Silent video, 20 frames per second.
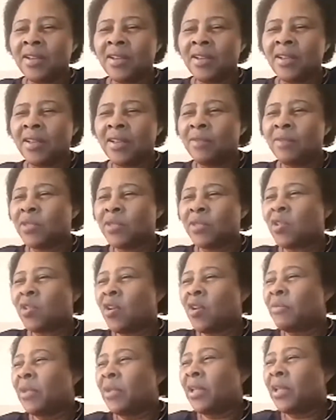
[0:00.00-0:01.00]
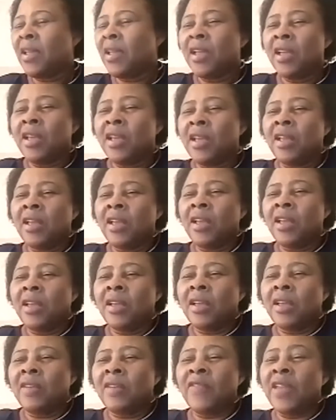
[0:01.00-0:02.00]
Msomi,
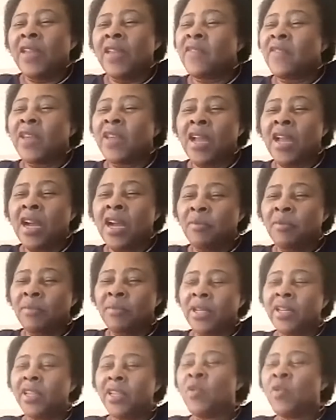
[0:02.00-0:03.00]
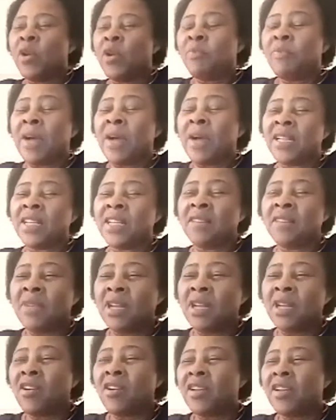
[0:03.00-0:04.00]
very humbling. You will pardon
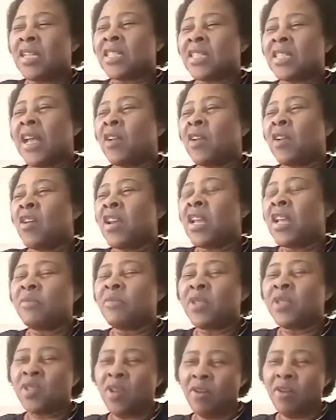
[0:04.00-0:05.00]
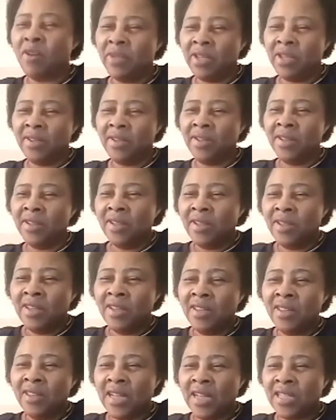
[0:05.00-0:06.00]
me, colleagues. I call him Msomi.
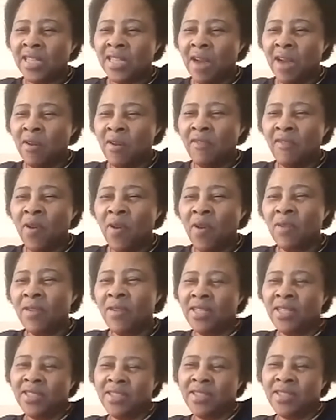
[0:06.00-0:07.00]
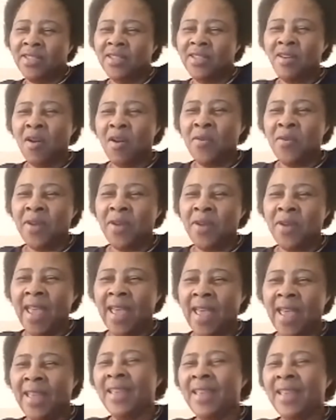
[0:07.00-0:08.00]
That's how I've always known
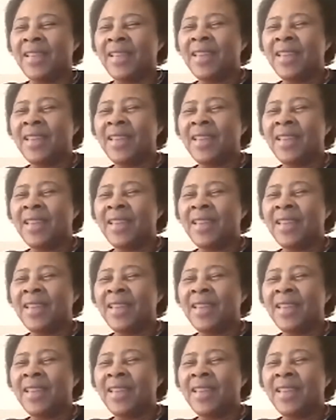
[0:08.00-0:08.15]
her